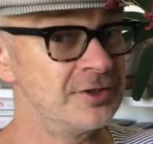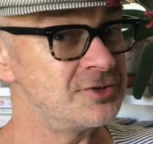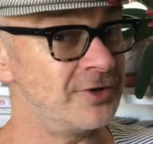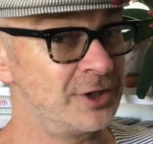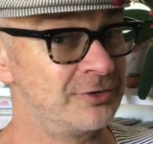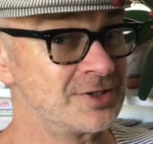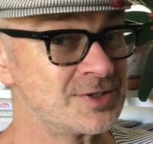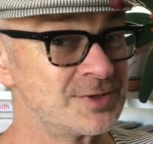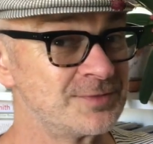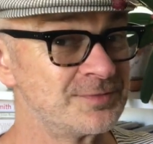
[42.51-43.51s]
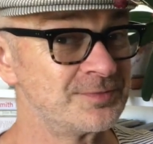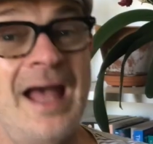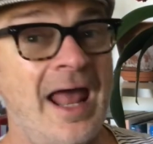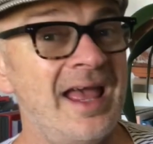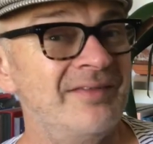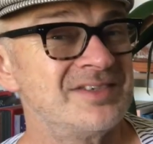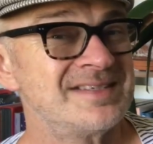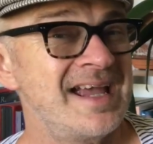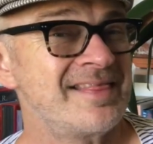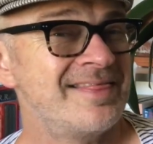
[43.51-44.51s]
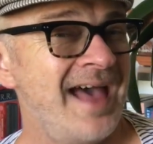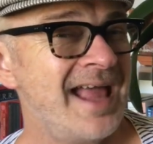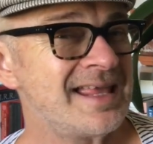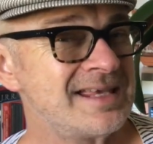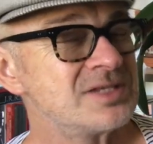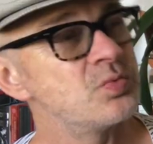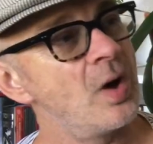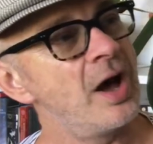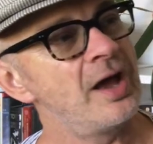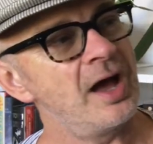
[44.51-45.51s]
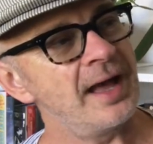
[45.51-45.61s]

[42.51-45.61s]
its fragrance. And I have to say that is why I